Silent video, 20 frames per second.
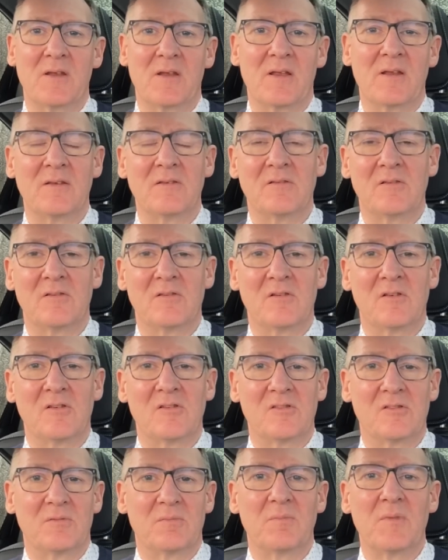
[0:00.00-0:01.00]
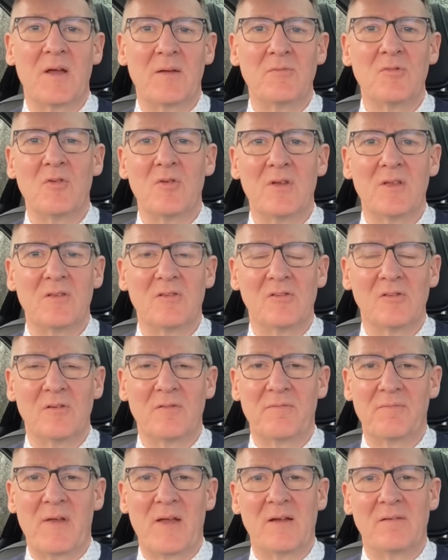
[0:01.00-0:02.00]
and because I'm doing sort
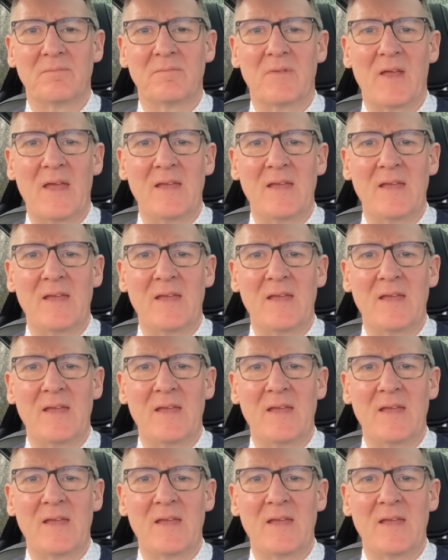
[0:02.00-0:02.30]
of about